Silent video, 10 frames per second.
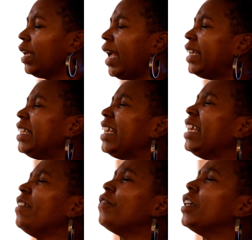and
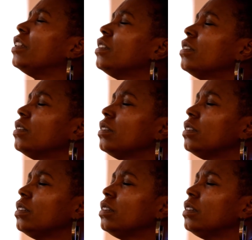even
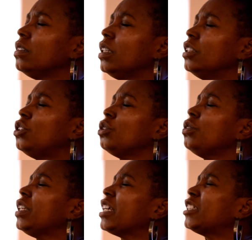into
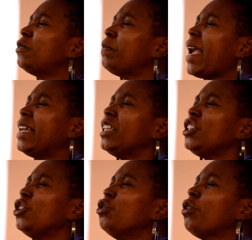the expanded
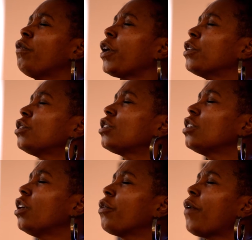universe
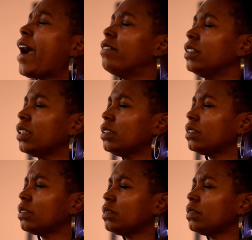around us.